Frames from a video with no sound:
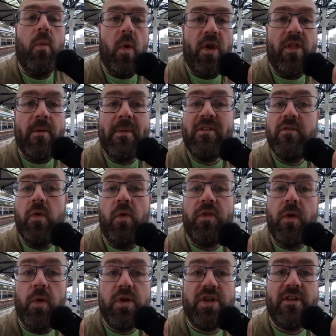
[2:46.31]
one of them is
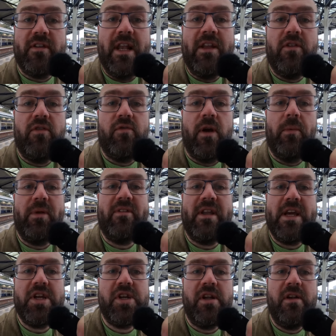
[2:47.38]
North Yorkshire's lease-use railway
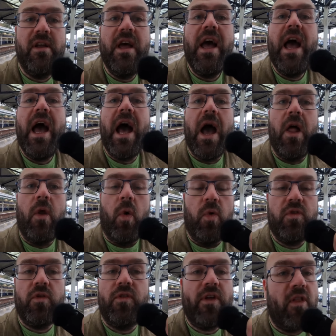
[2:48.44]
station and
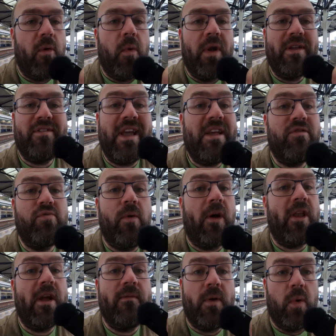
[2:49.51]
also the other one is East
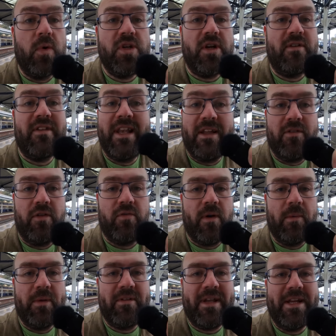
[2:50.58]
Riding of Yorkshire's lease-use
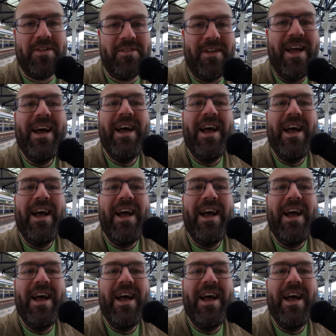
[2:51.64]
railway station.